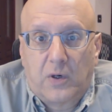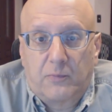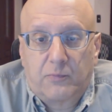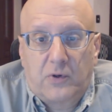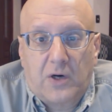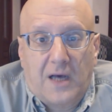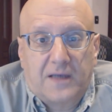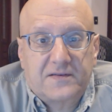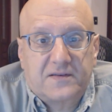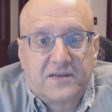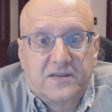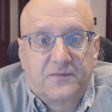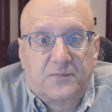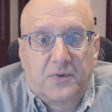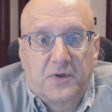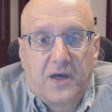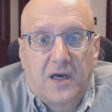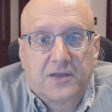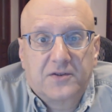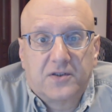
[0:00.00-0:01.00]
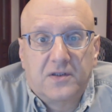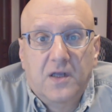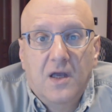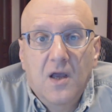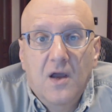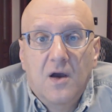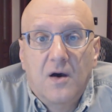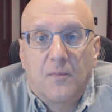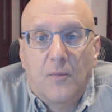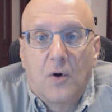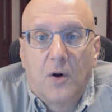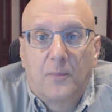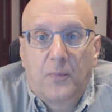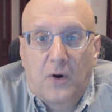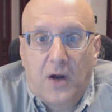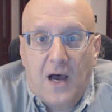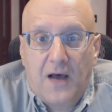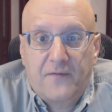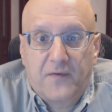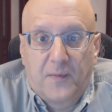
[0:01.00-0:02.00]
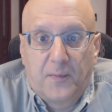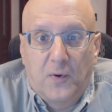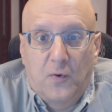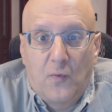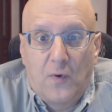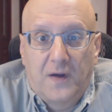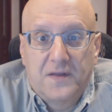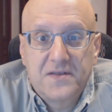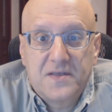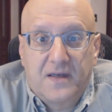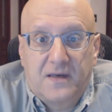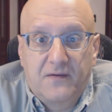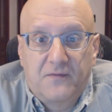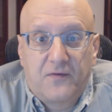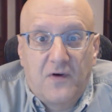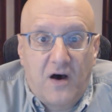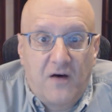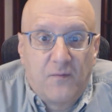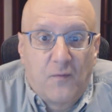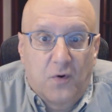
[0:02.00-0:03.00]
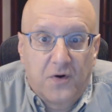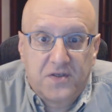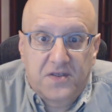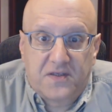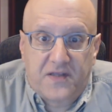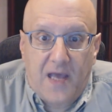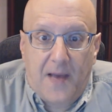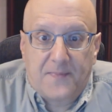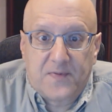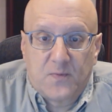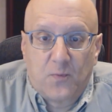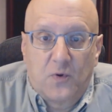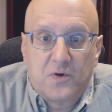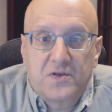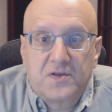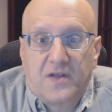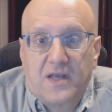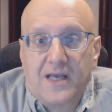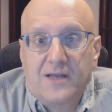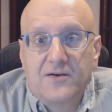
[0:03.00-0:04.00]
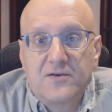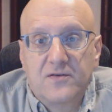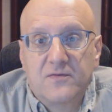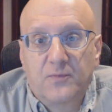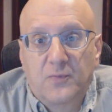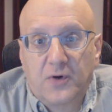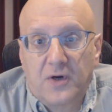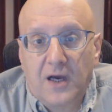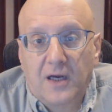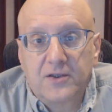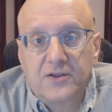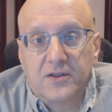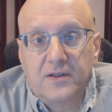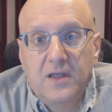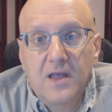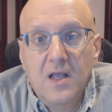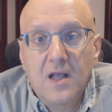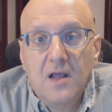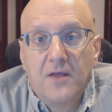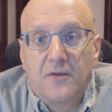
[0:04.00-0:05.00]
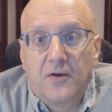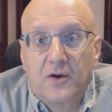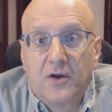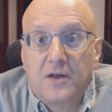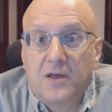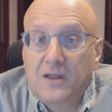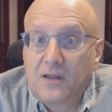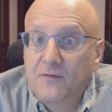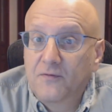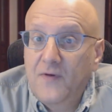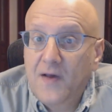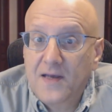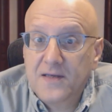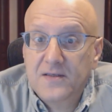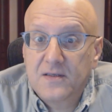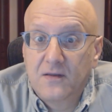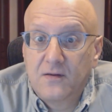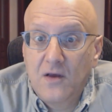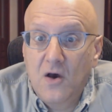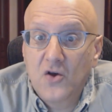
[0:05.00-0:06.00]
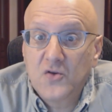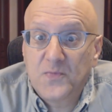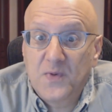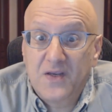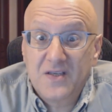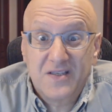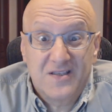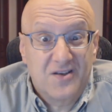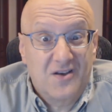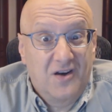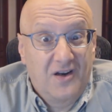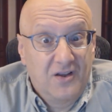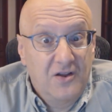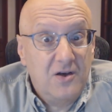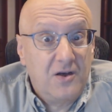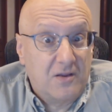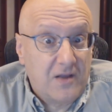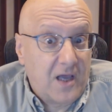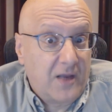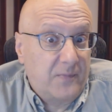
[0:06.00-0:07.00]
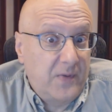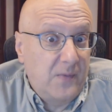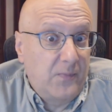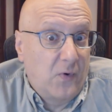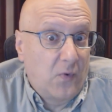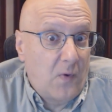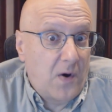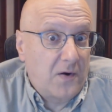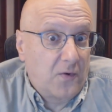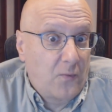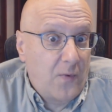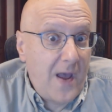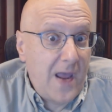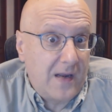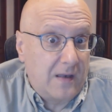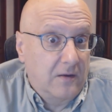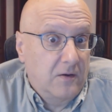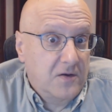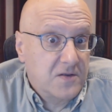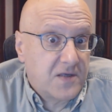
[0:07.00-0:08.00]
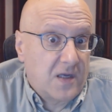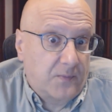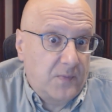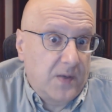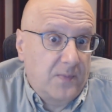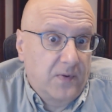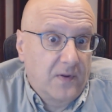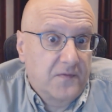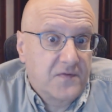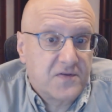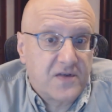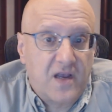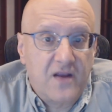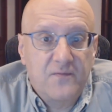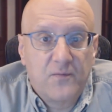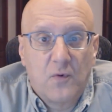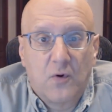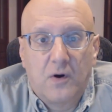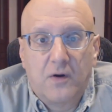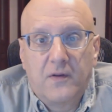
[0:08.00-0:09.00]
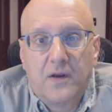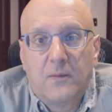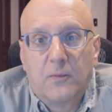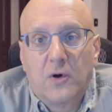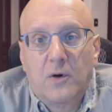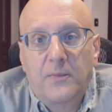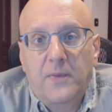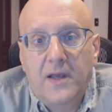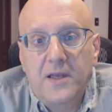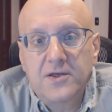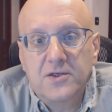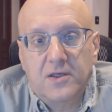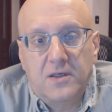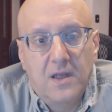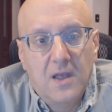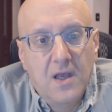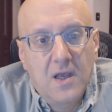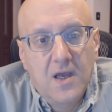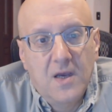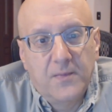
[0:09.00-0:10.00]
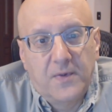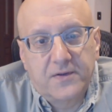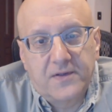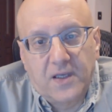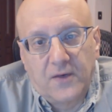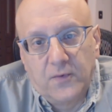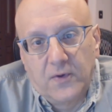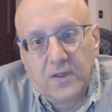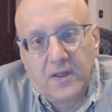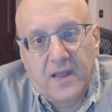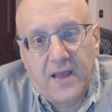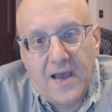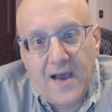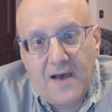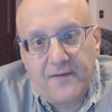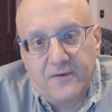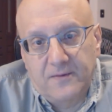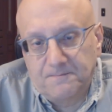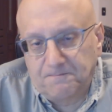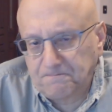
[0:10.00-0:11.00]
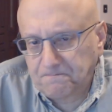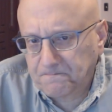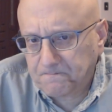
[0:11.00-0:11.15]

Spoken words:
processes of production more profitable, ones that involve more steps, more stages in production. They're going to invest in those because it's going to look like people want to wait. It looks like people have saved more and they're more patient, but they really haven't.